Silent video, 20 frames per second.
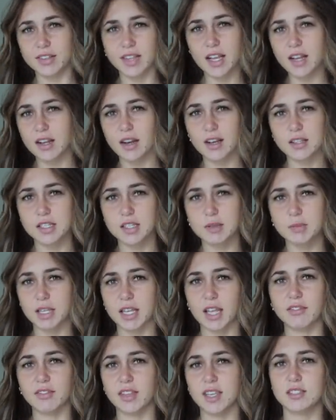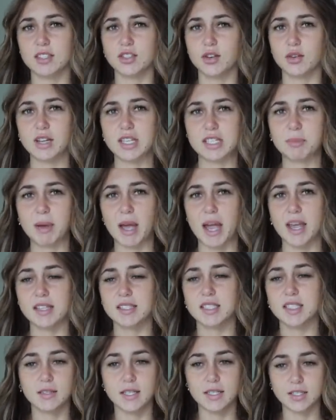for that concert, but like I feel like the joke has
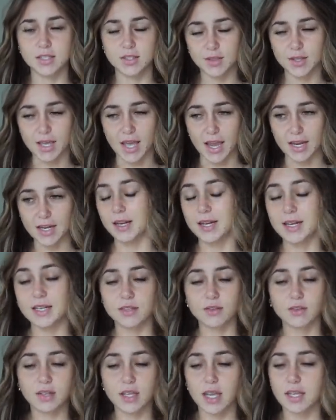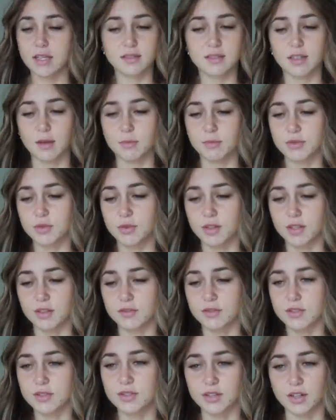passed. I need to do that. I need to go get some sort
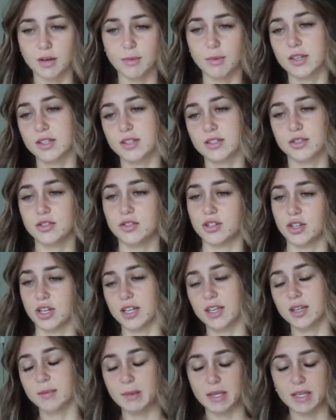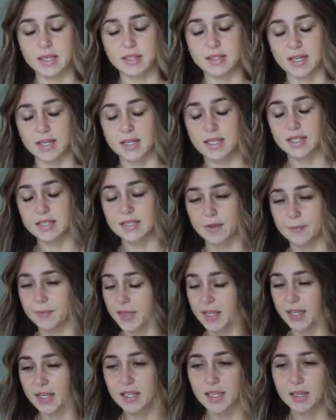of Starbucks to drink because I need
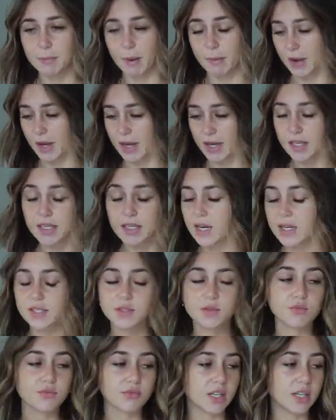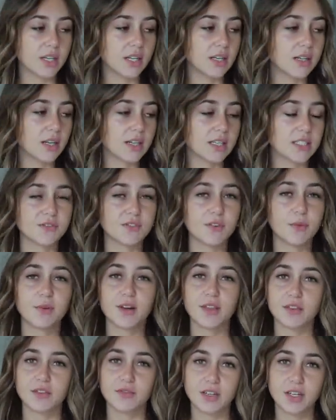something in my body. I need to read. I need to film
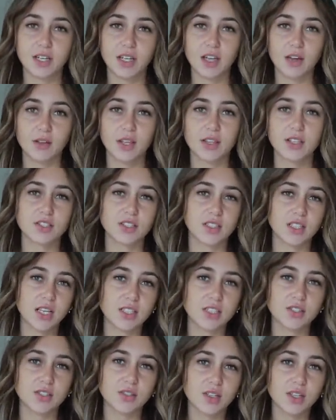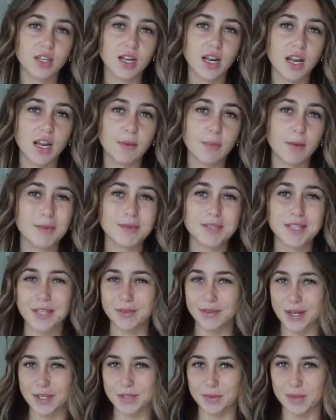another video. Like there's a lot to do today, but I going to
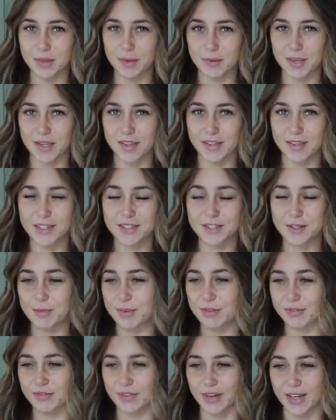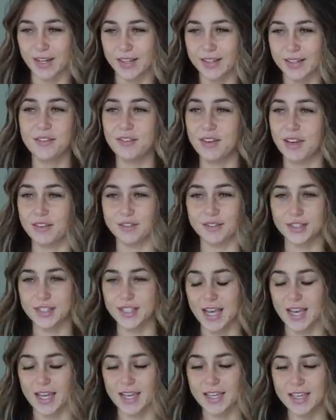take you guys with me. It should be fun, eventful
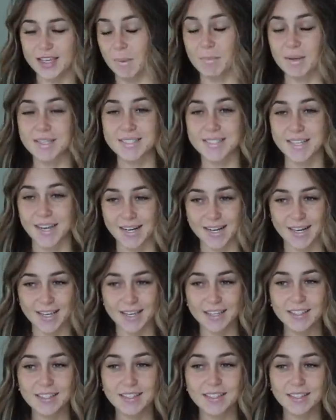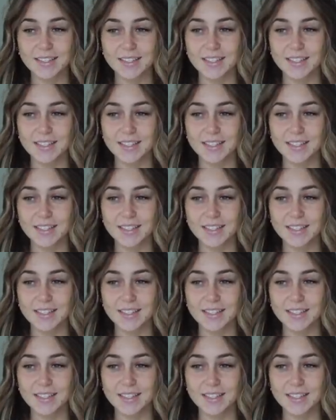day. I'm excited,